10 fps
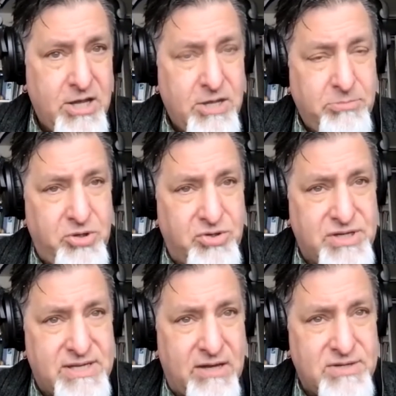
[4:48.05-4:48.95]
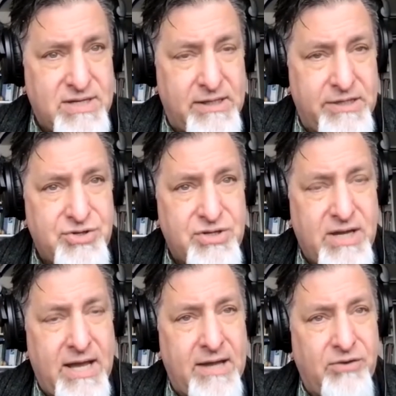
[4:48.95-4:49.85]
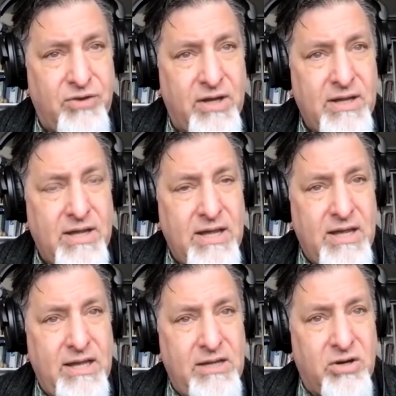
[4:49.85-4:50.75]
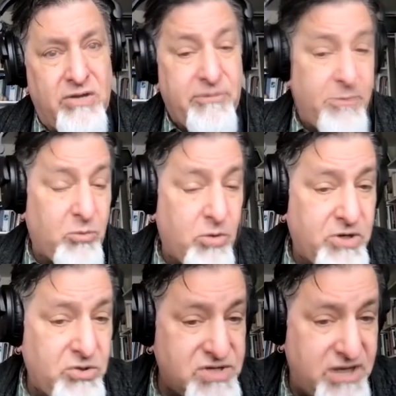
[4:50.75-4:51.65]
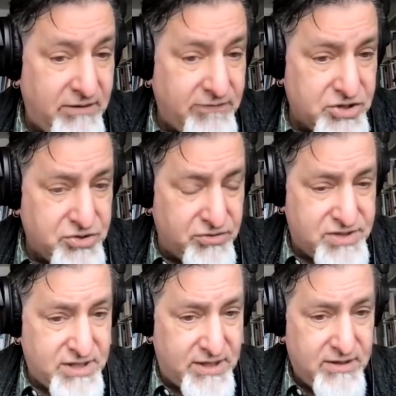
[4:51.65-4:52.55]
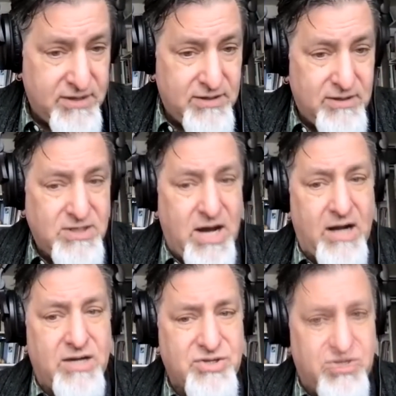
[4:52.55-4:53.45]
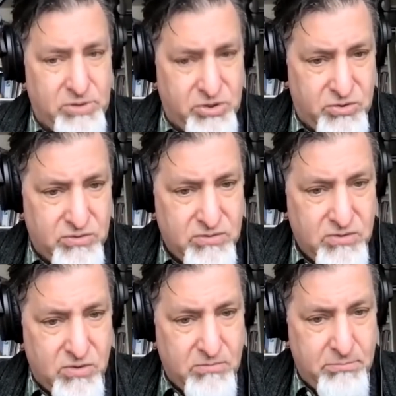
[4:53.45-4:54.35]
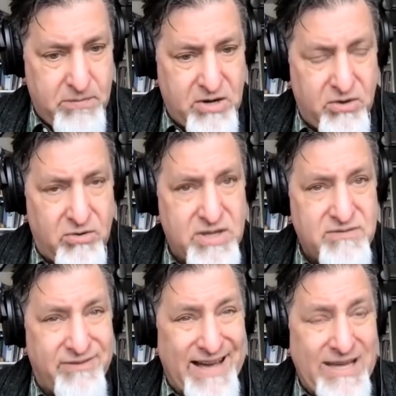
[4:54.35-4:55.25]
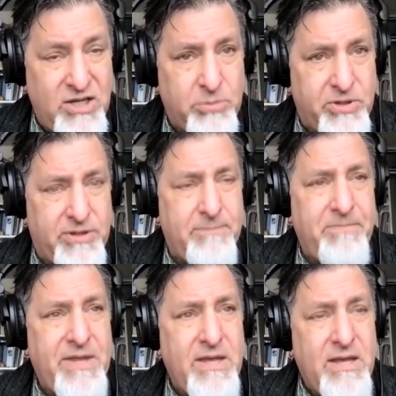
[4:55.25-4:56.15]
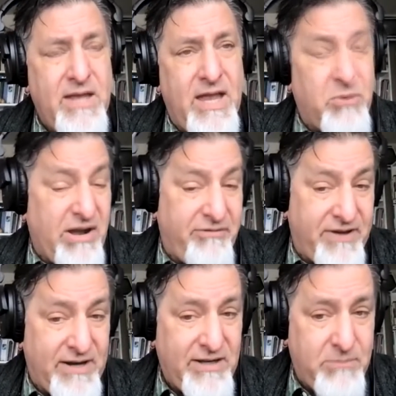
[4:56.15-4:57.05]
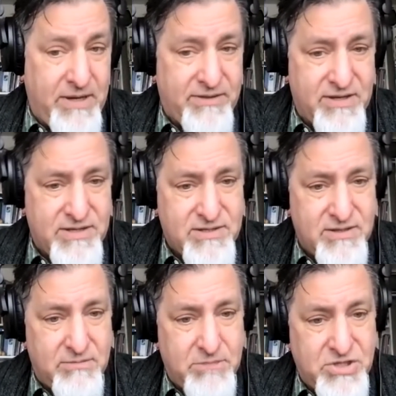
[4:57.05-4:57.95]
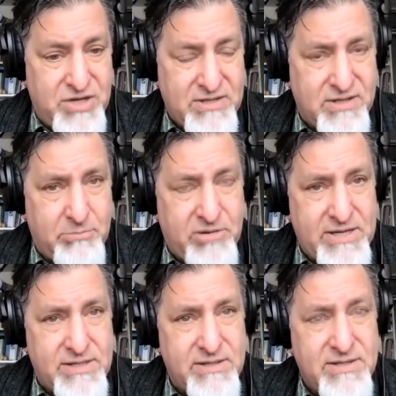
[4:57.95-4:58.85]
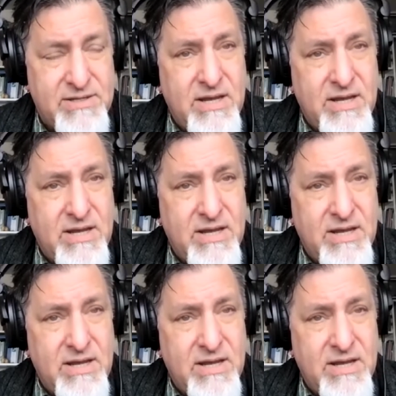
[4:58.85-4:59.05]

Puget Sound Salish. And he learned from the woman who saved Lushootseed, Tuk Shablu, better known as Vi Hilbert. And when I finally met this majestic presence